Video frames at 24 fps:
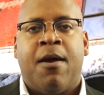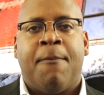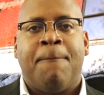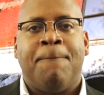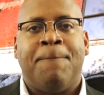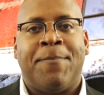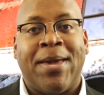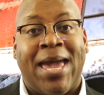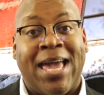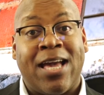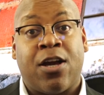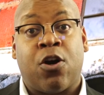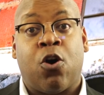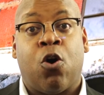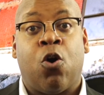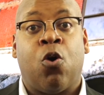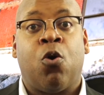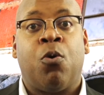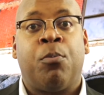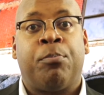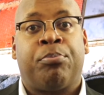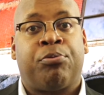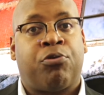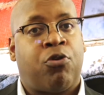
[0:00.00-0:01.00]

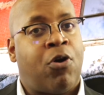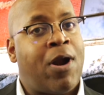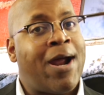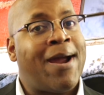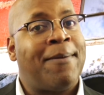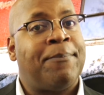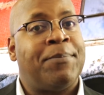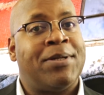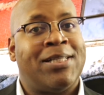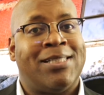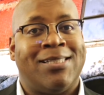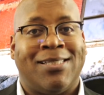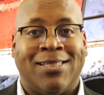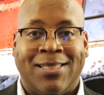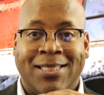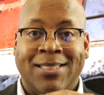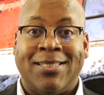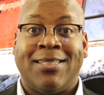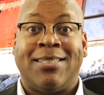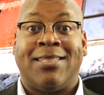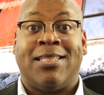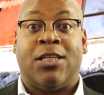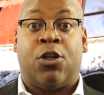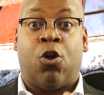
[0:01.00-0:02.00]
bank-owned properties
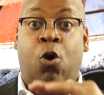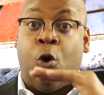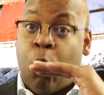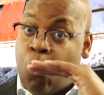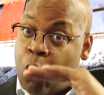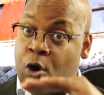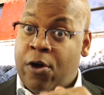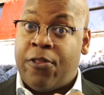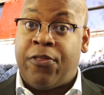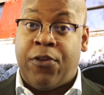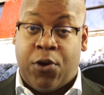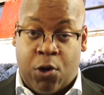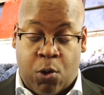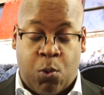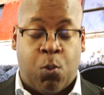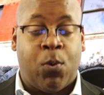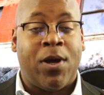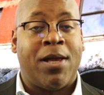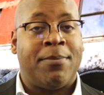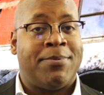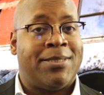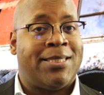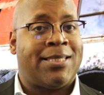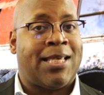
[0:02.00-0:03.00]
listed on their
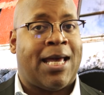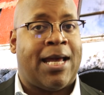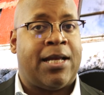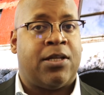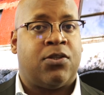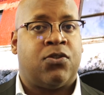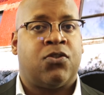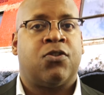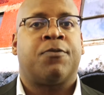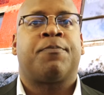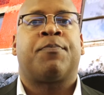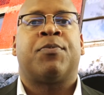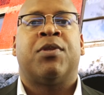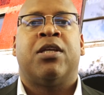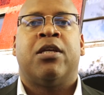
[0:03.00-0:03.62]
websites.